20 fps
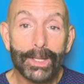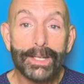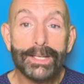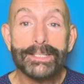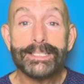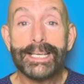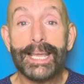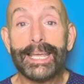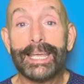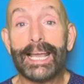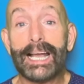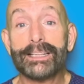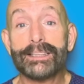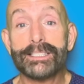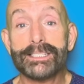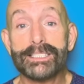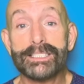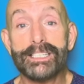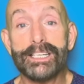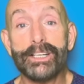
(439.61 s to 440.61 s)
Take out
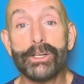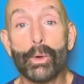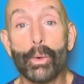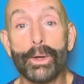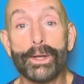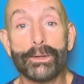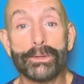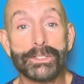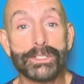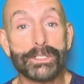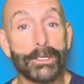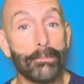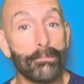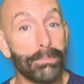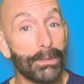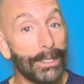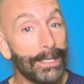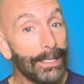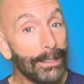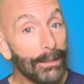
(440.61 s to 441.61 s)
the seed oils
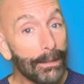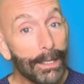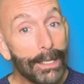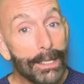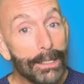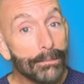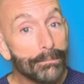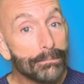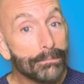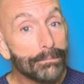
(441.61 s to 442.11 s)
completely.